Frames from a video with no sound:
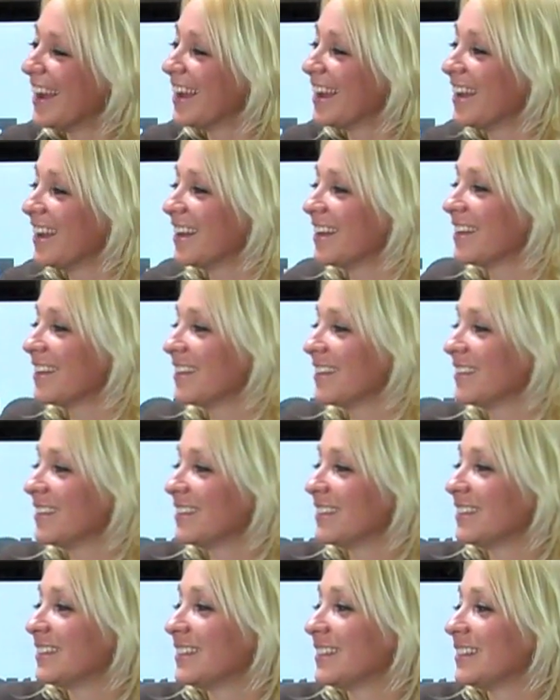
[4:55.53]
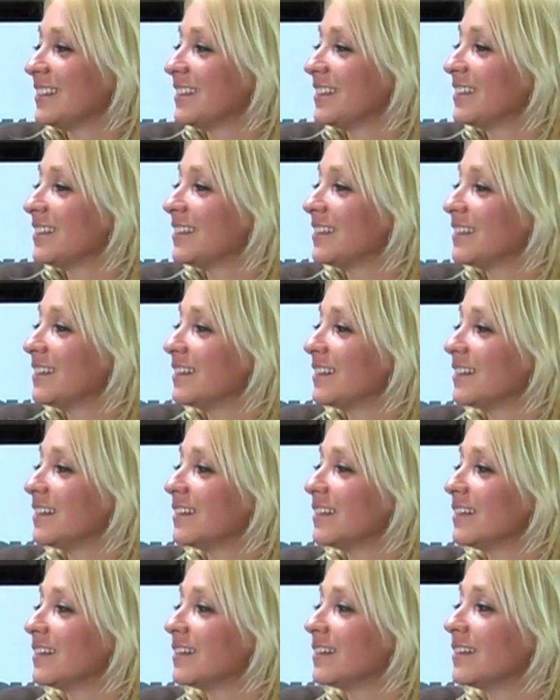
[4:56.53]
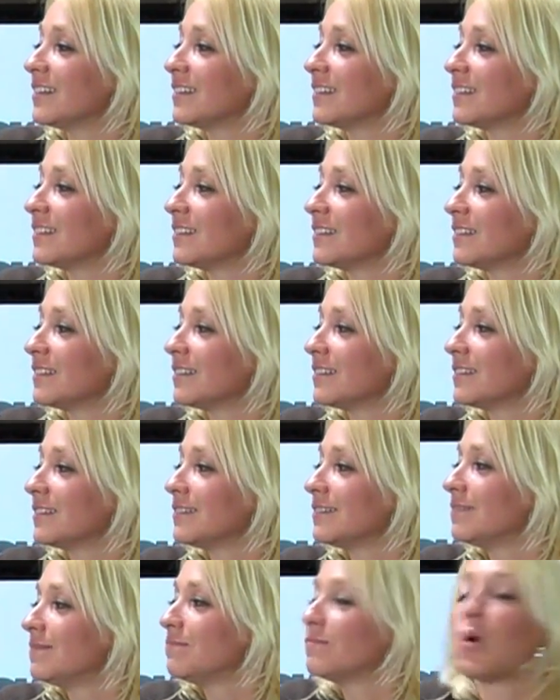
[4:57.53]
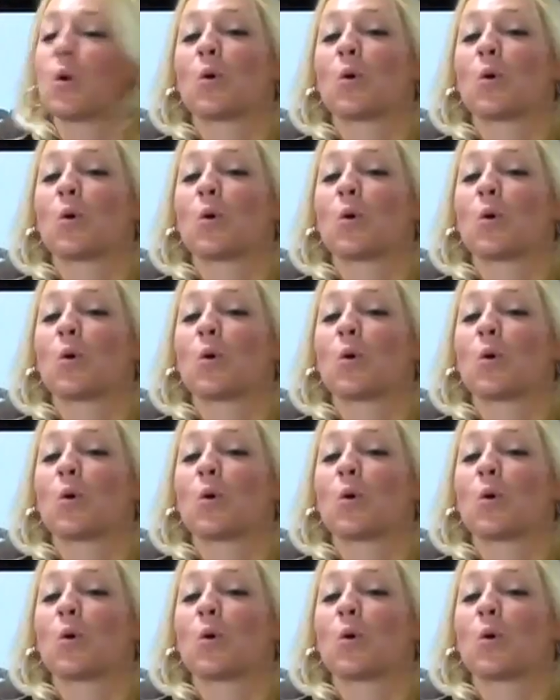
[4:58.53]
(silent)